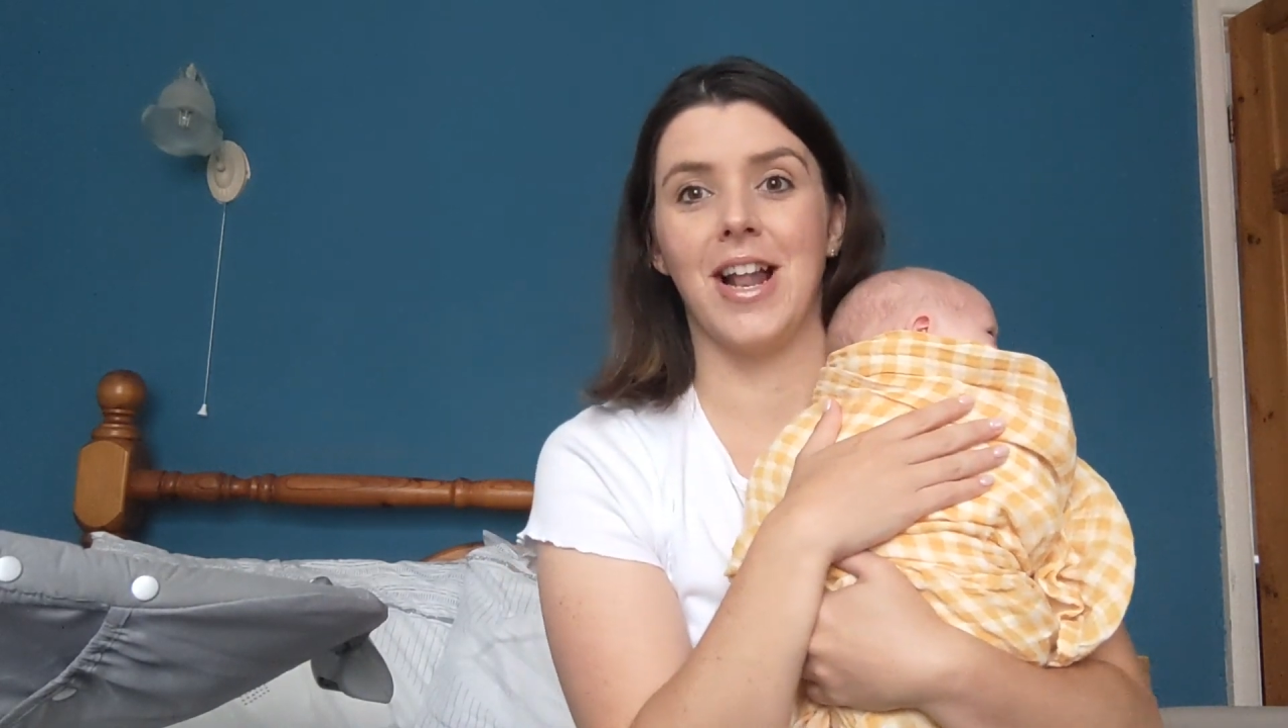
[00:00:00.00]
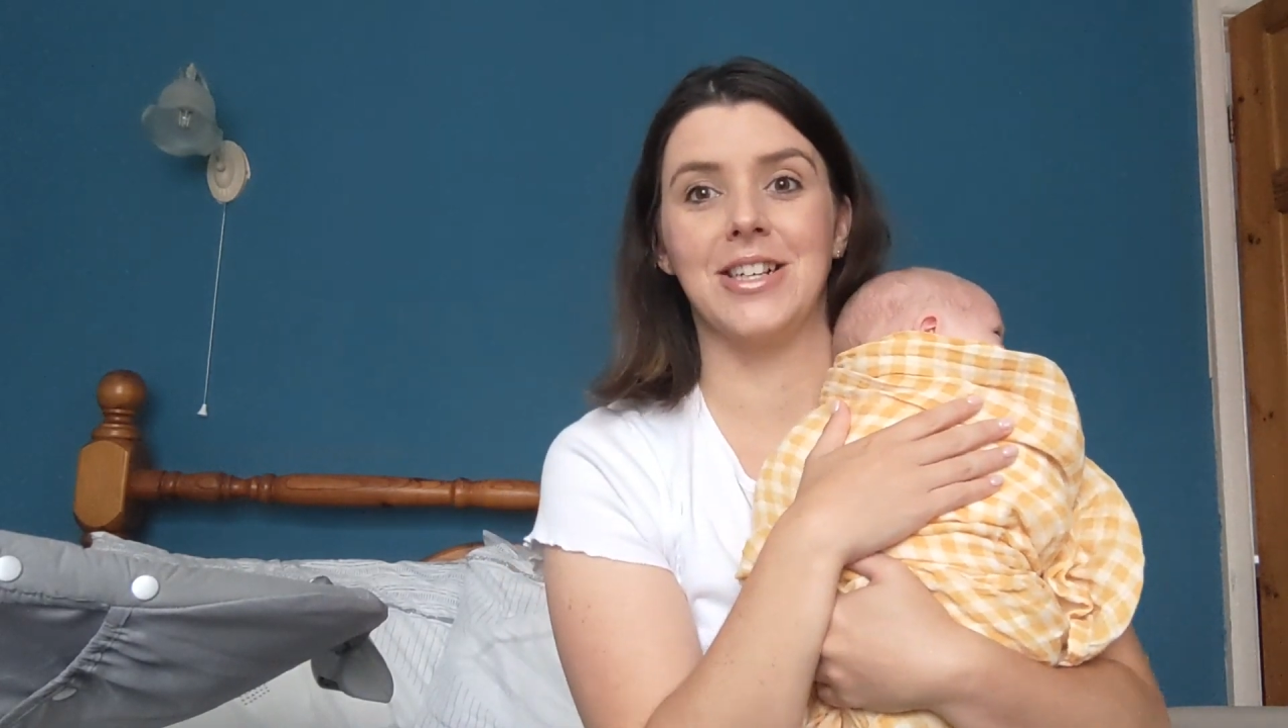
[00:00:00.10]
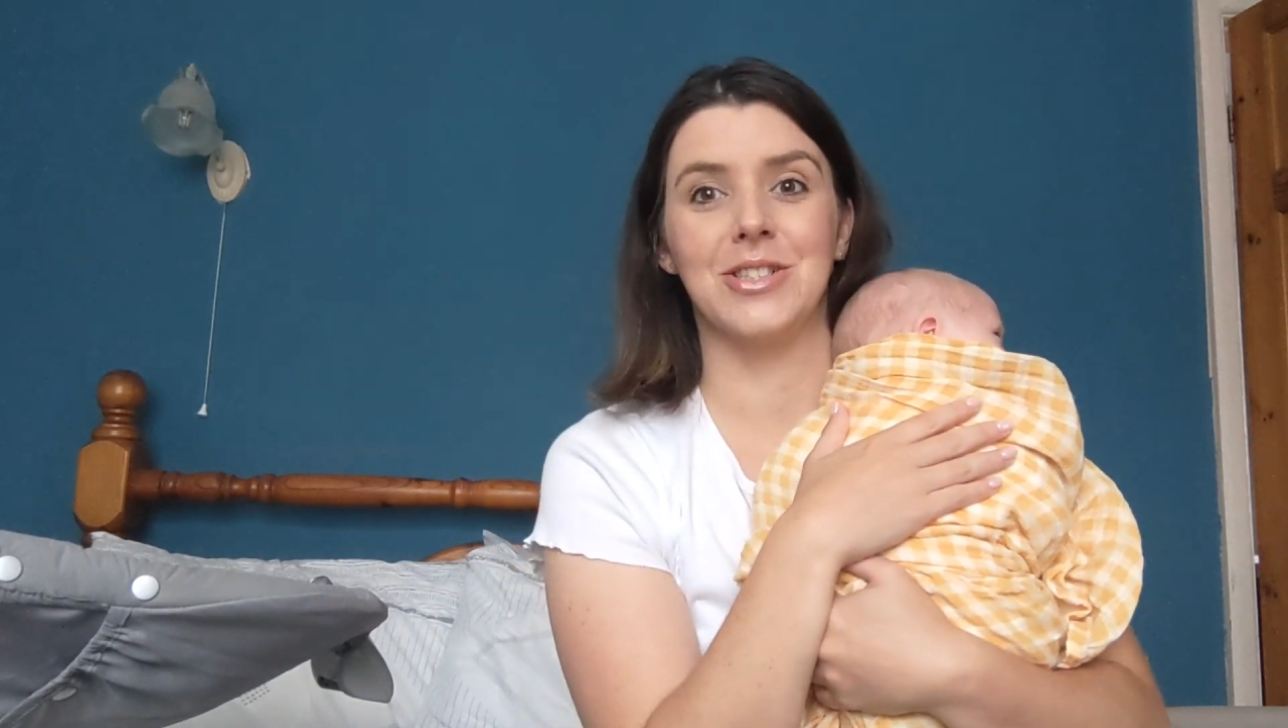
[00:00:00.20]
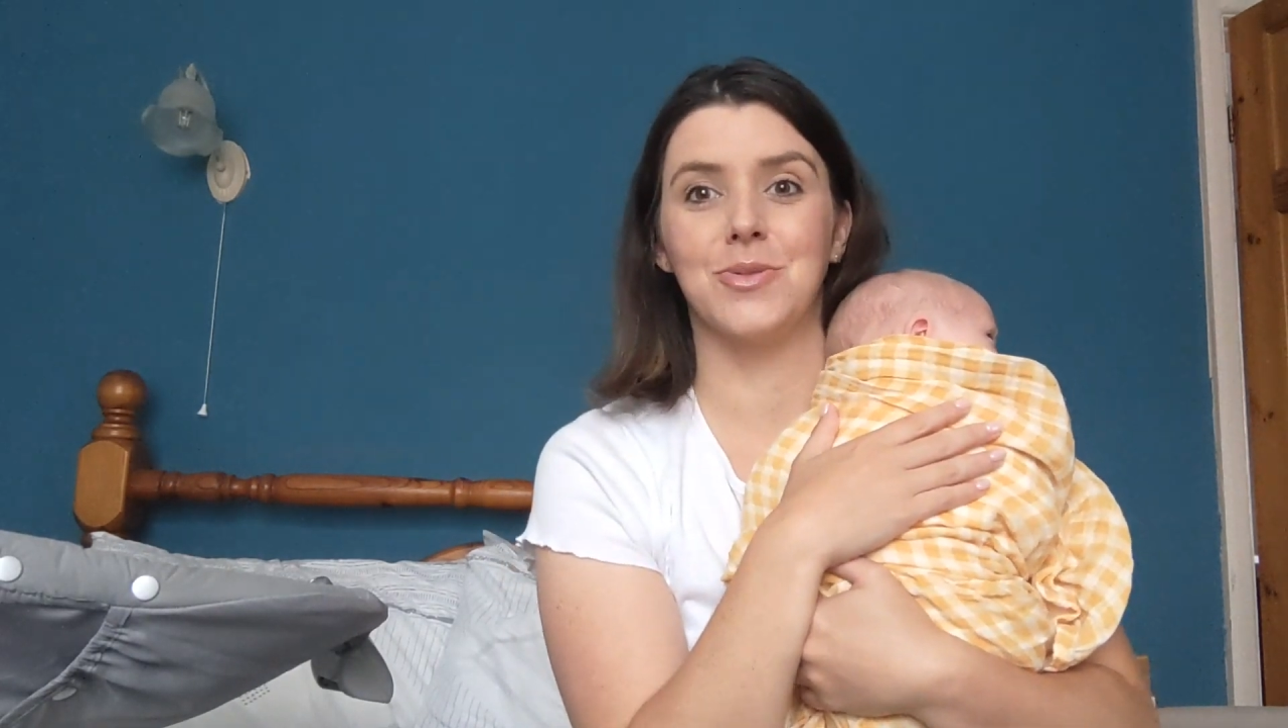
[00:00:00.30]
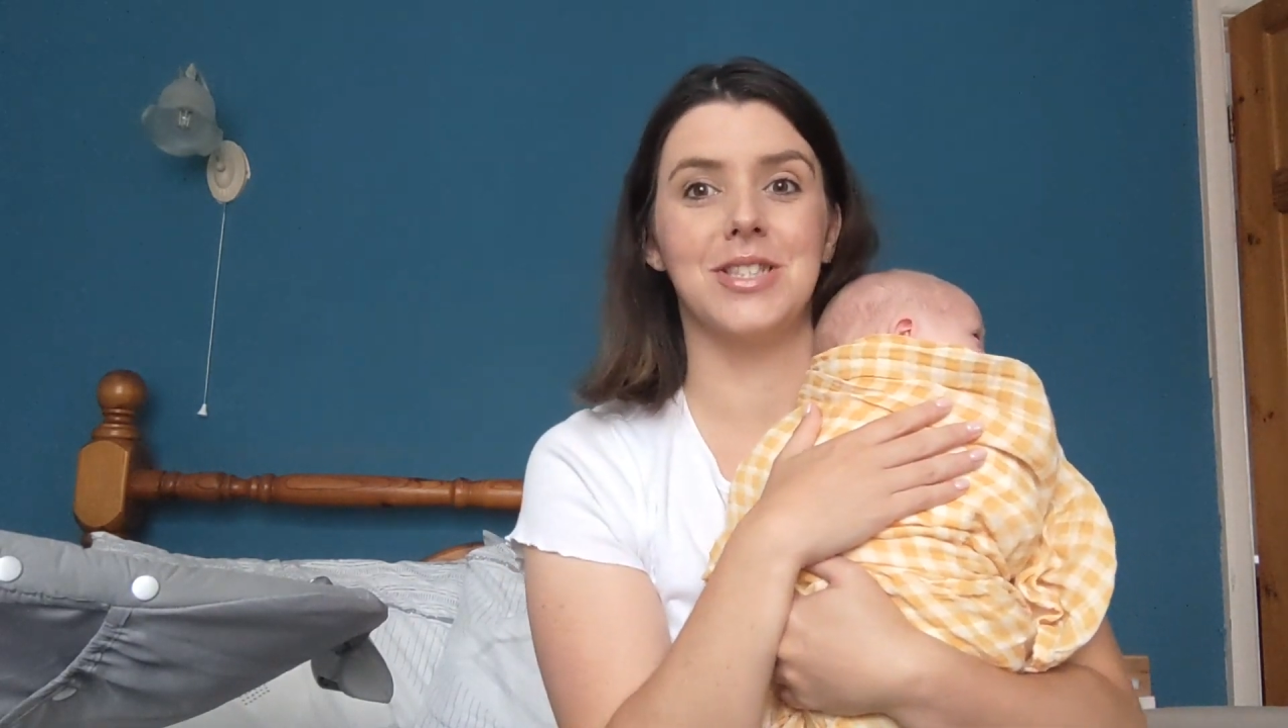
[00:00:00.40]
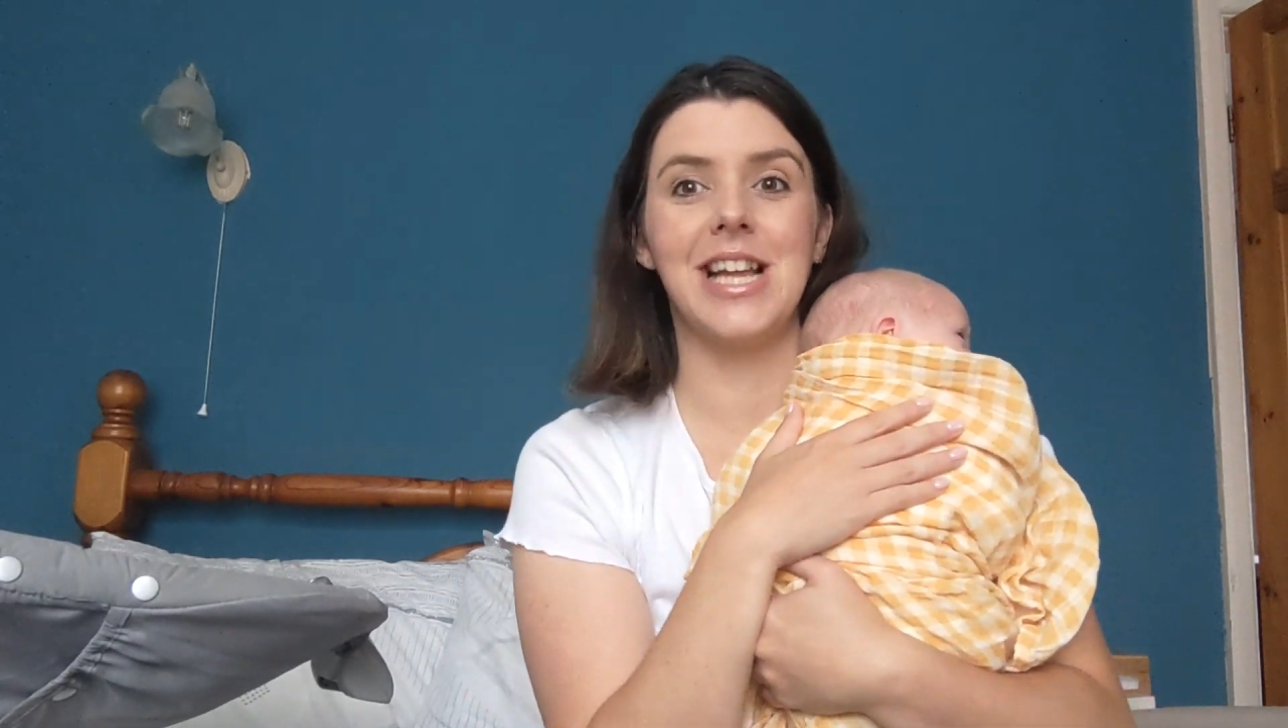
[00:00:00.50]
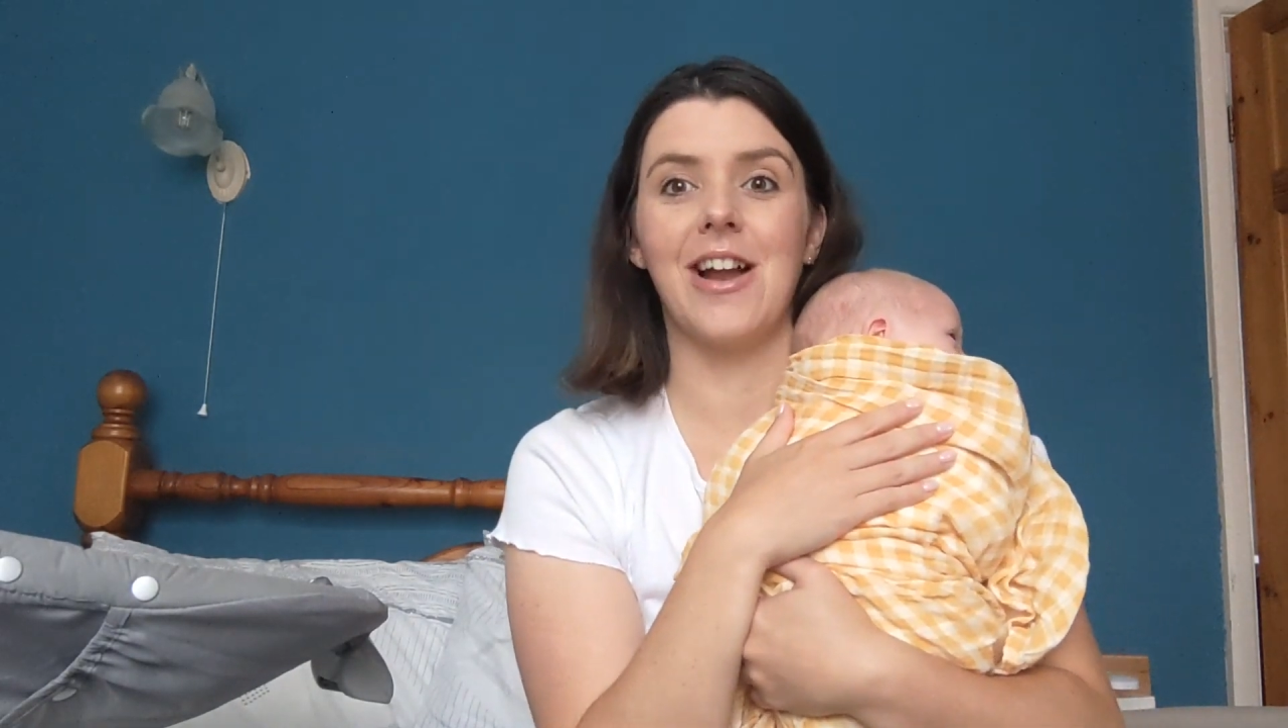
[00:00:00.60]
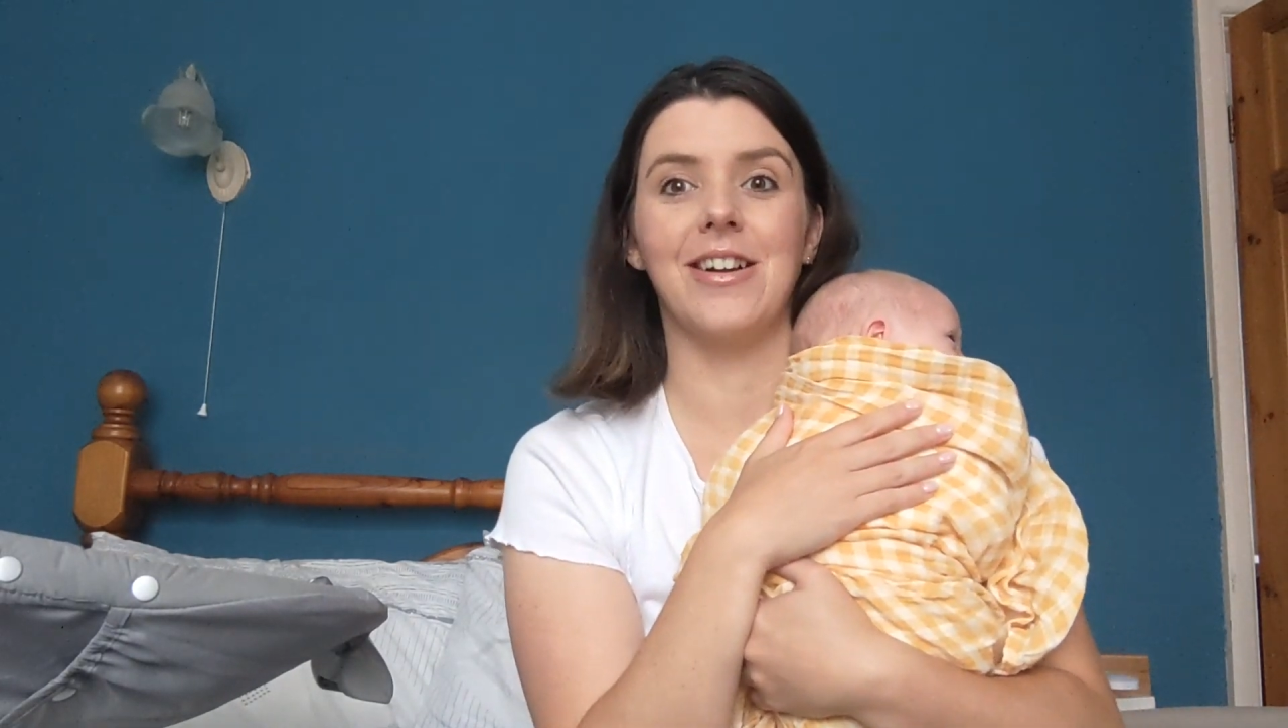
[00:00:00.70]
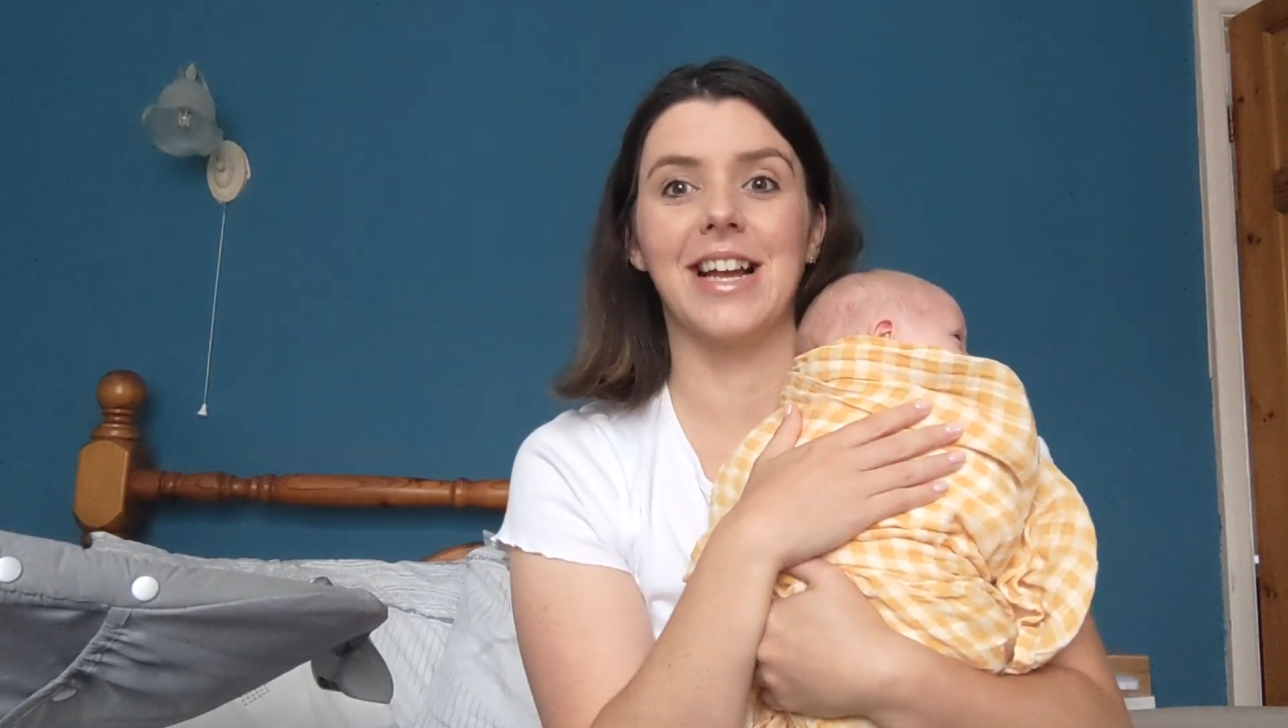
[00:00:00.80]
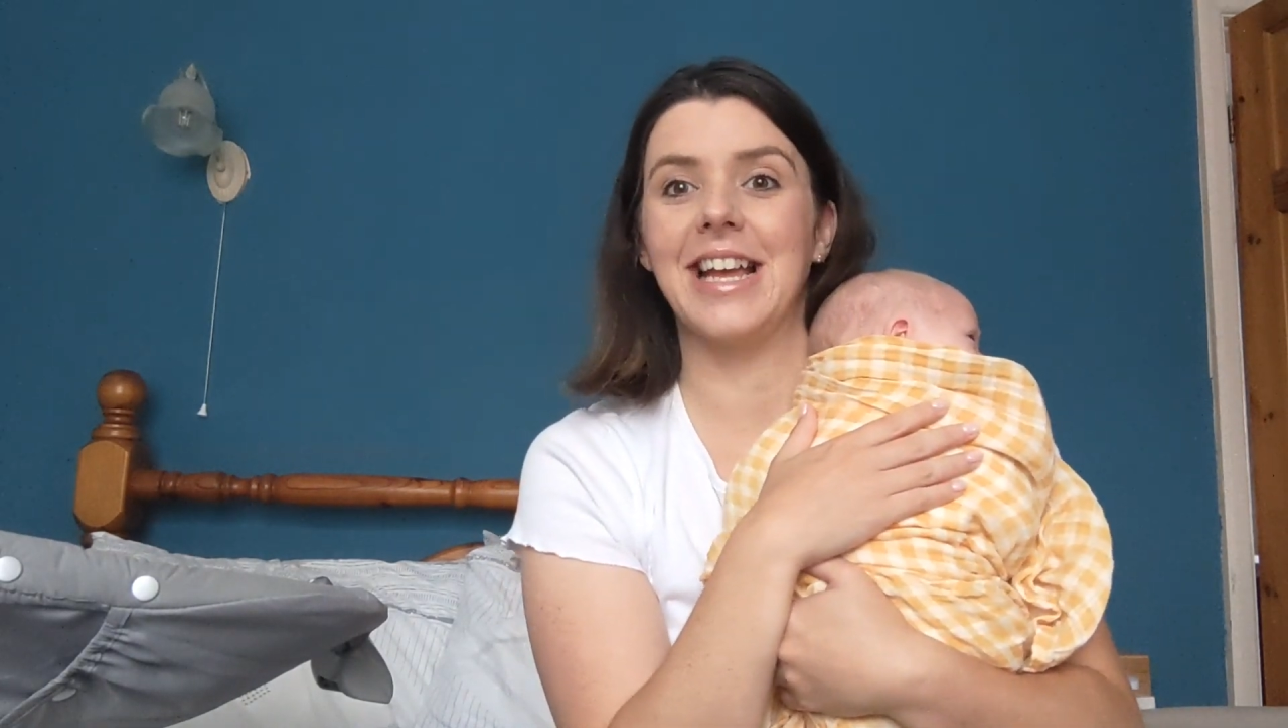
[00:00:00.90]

I just was staring